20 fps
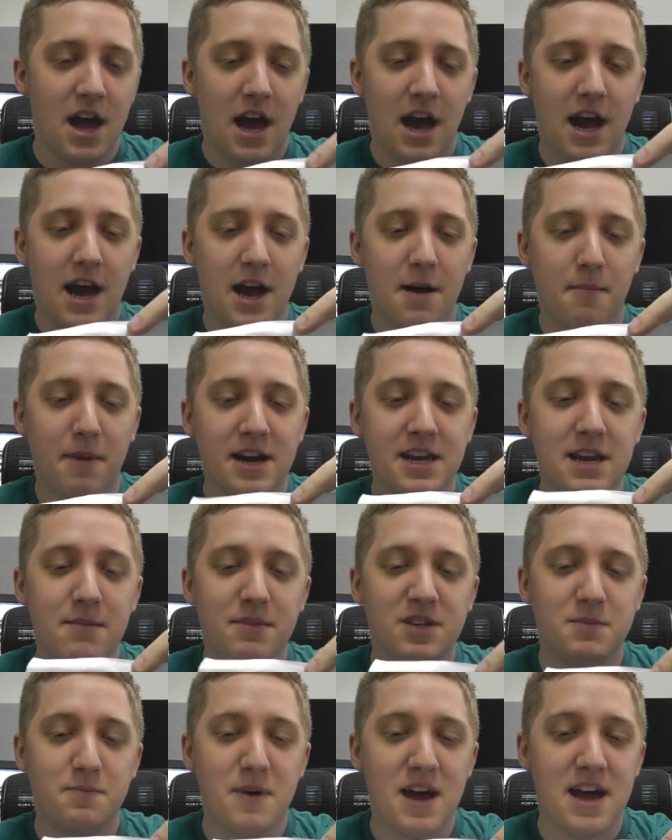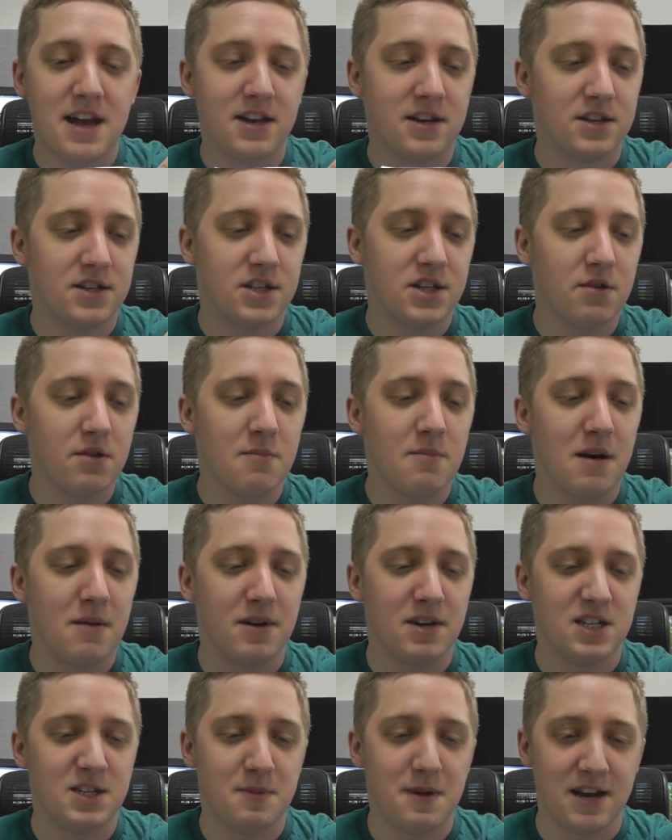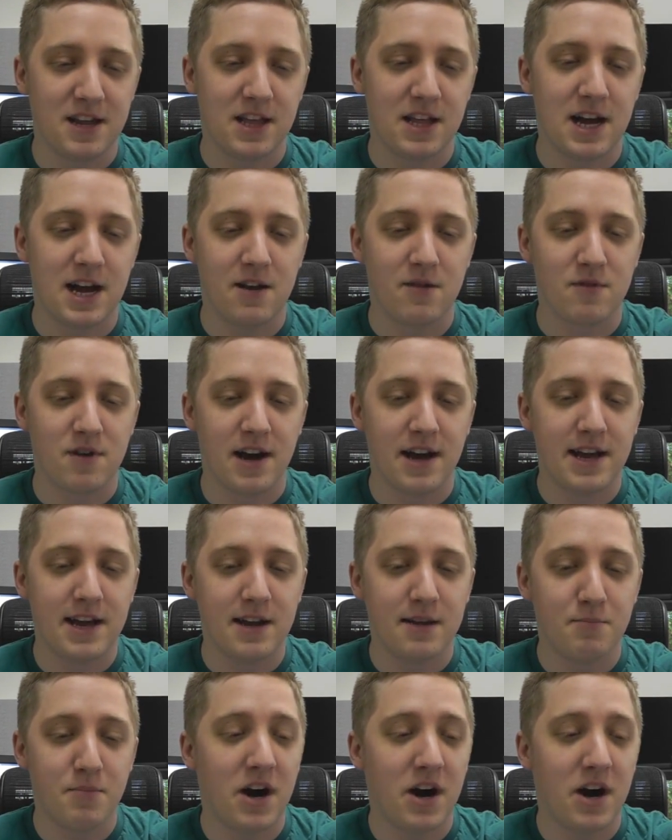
My name is Ben. Sorry about my spelling and handwriting,